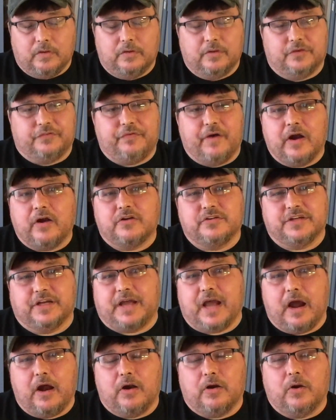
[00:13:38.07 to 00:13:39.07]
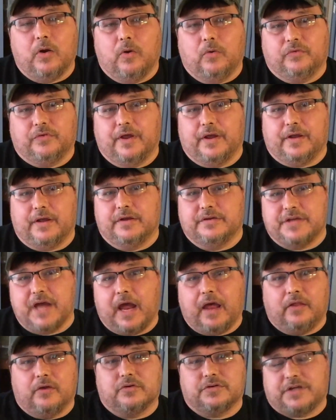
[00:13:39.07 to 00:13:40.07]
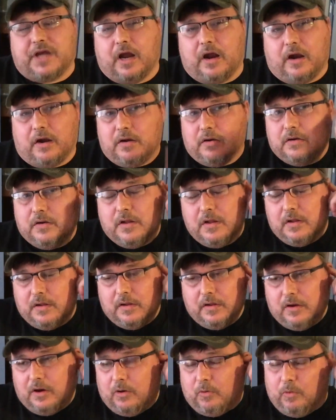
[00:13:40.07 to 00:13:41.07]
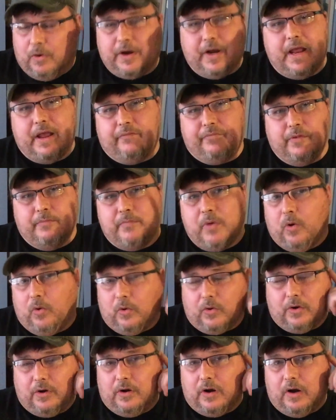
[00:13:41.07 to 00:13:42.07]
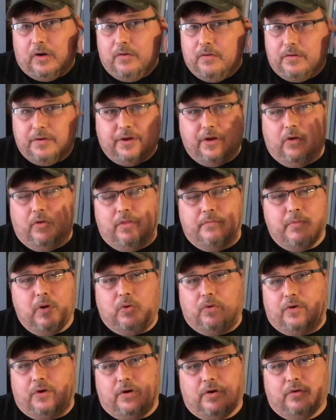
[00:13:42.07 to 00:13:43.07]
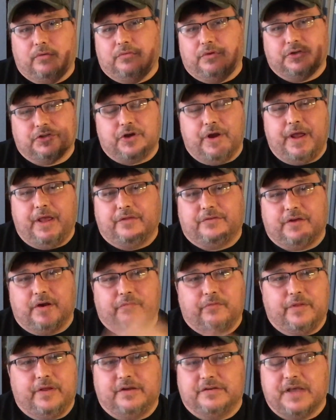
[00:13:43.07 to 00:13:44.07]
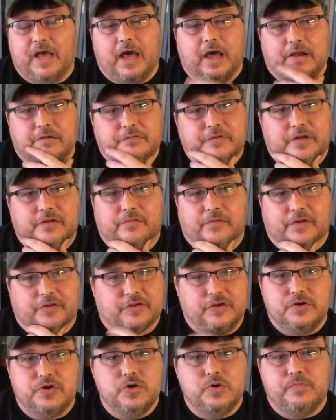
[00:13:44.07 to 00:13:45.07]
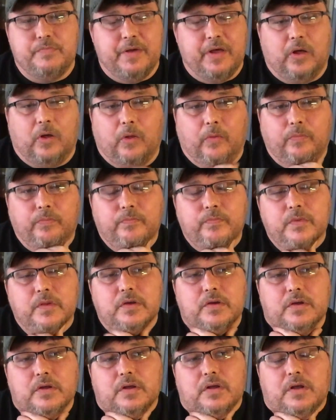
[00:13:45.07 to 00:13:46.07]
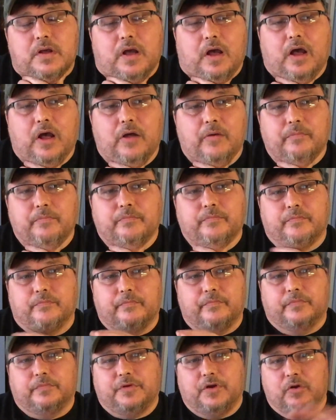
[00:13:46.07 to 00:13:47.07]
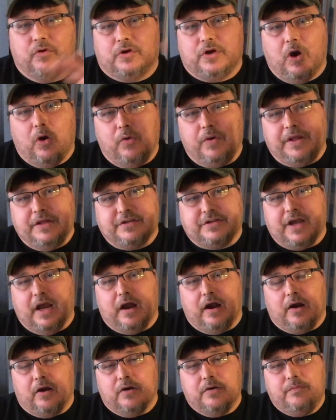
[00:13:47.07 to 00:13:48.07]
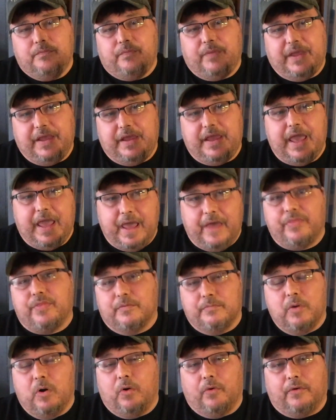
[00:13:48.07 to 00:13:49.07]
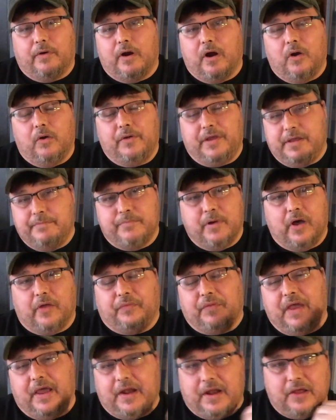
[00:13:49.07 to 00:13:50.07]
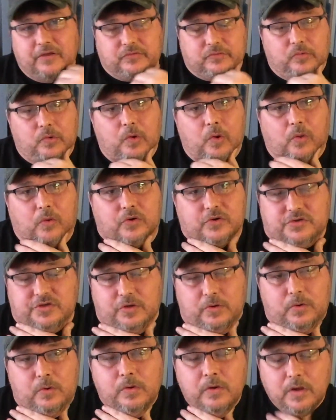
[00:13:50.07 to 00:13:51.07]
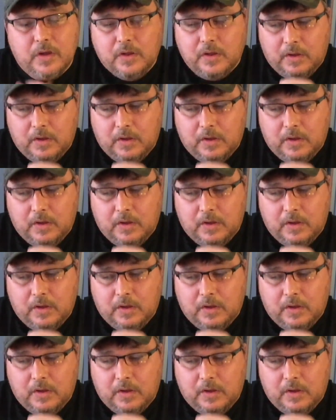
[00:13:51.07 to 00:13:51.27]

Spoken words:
As far as the car goes, like on Tyler's car, we're going to have the motor, you know, the trans, everything's out of it. It's a new build. You know, Cody's car, he had the motor out. He bought that as a roller too.